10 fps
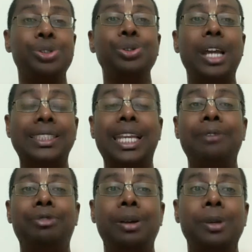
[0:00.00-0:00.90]
to
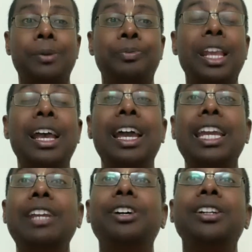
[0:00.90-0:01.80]
escape from him.
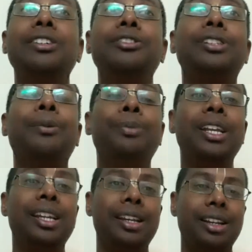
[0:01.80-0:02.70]
Even if
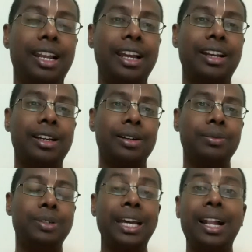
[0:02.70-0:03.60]
somebody like
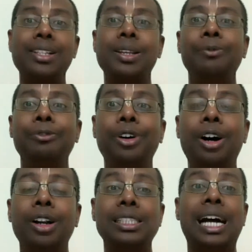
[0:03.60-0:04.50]
tells some
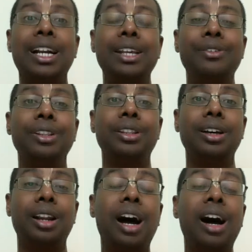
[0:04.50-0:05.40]
word starting with
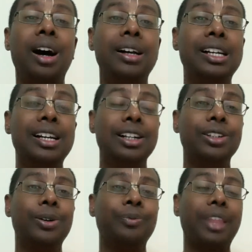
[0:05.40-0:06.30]
Ra,
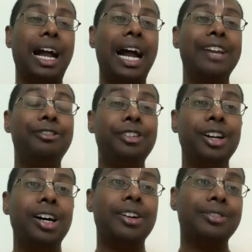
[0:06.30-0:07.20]
no, I
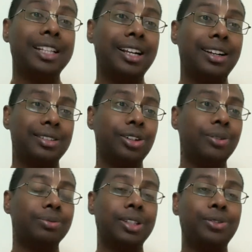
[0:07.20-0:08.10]
fear whether
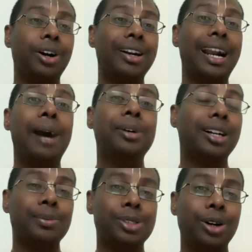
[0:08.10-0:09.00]
no the word Rama
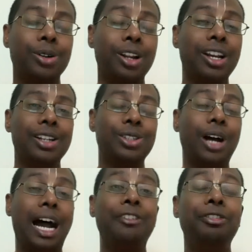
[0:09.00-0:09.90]
comes out.
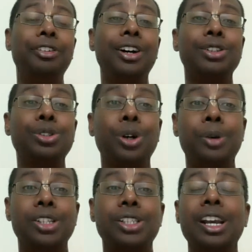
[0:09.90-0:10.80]
So I fear so
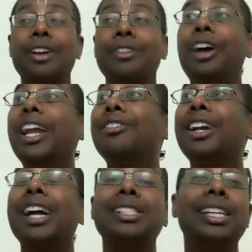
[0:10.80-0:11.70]
much. Wherever
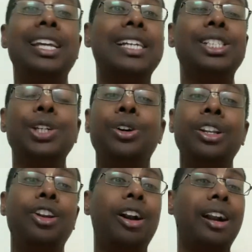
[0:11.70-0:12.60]
I see
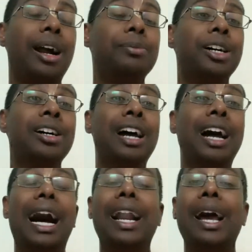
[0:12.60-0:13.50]
only Lord Rama,
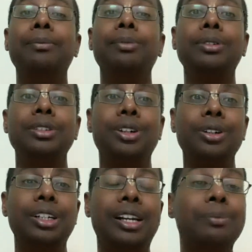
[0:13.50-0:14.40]
and I'm
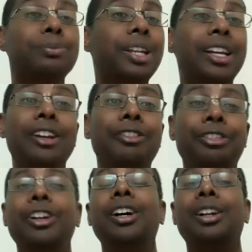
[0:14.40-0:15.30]
no trembling in
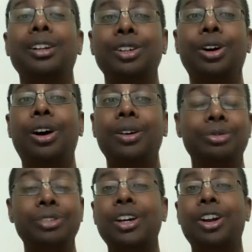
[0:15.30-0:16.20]
fear, no,
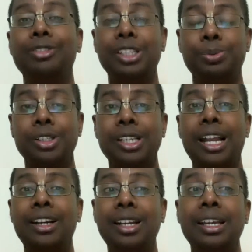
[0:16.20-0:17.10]
of fear of this
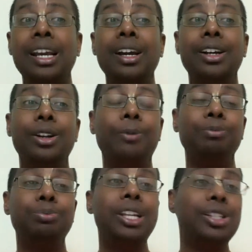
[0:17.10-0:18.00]
personality. No,
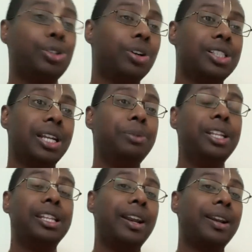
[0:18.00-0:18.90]
please don't send me
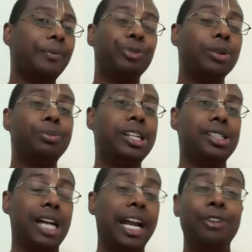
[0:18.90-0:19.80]
there. No,
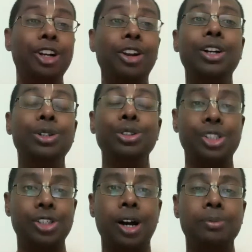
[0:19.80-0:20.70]
please, I will not do
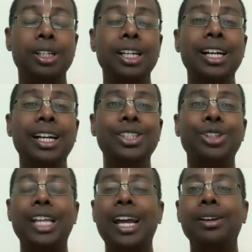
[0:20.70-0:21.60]
this job.
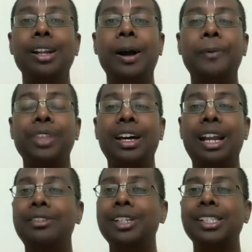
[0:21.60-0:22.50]
So then
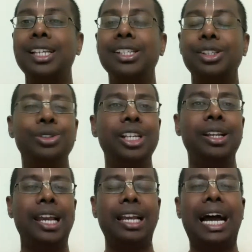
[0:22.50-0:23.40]
Ravana says, you
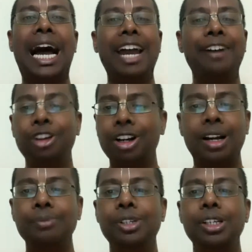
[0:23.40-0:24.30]
see, like, I have not
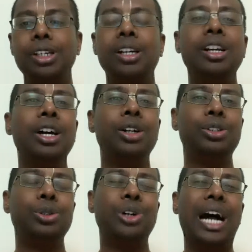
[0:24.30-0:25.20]
come here
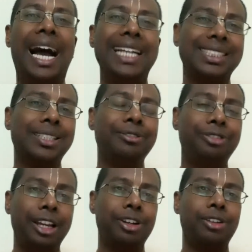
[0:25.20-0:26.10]
to ask some
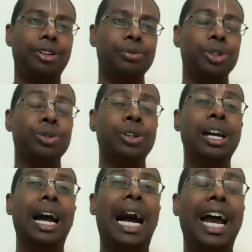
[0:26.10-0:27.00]
favor from you.
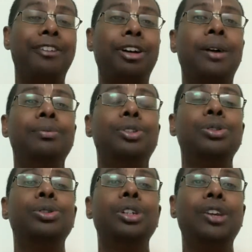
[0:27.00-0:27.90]
I have come
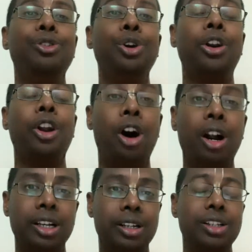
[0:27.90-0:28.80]
to give you an
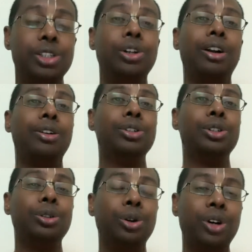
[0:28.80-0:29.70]
order. You are going
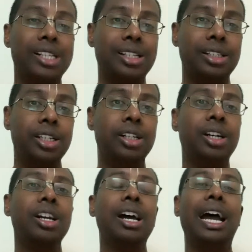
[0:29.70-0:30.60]
to go as a
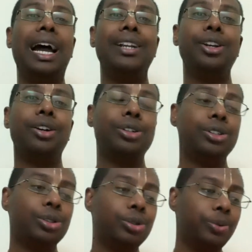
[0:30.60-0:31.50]
deer, and you are
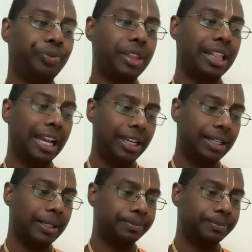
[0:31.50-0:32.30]
going to like